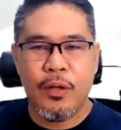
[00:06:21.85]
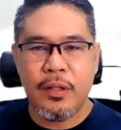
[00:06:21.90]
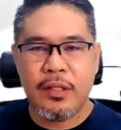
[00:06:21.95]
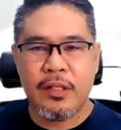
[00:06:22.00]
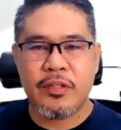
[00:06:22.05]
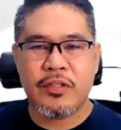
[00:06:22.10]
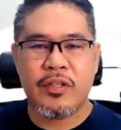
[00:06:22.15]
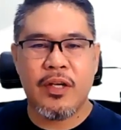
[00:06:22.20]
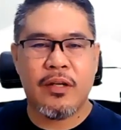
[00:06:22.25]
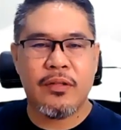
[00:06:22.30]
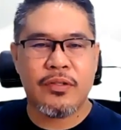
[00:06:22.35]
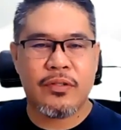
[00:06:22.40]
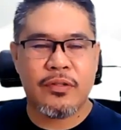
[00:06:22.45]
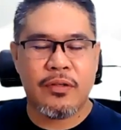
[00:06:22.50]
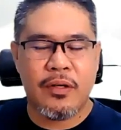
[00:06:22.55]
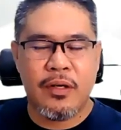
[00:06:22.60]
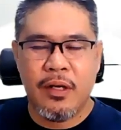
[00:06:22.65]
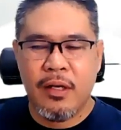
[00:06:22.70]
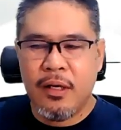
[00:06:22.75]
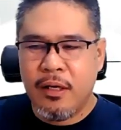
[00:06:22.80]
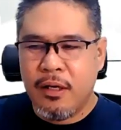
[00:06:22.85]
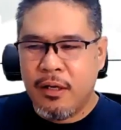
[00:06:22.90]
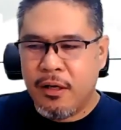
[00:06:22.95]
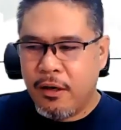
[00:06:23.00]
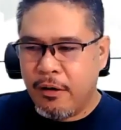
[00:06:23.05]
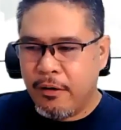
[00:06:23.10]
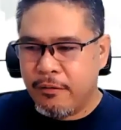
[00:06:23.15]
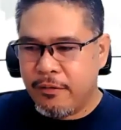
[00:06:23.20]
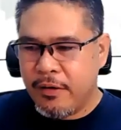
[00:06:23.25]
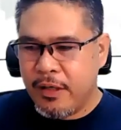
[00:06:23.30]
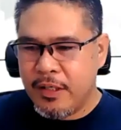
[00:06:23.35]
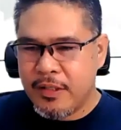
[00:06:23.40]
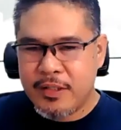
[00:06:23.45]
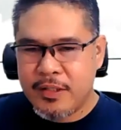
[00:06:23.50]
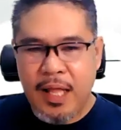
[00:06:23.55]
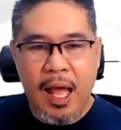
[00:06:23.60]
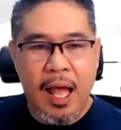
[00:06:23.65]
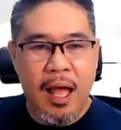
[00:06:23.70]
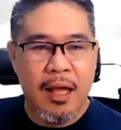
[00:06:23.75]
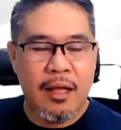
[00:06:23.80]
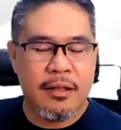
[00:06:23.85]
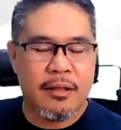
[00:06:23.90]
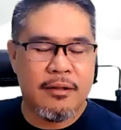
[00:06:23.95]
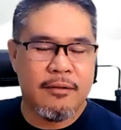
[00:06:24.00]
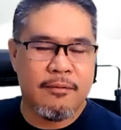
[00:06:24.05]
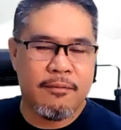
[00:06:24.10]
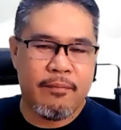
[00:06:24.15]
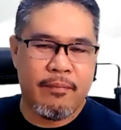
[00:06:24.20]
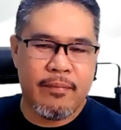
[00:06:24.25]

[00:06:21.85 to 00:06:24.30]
all the sons of his dad.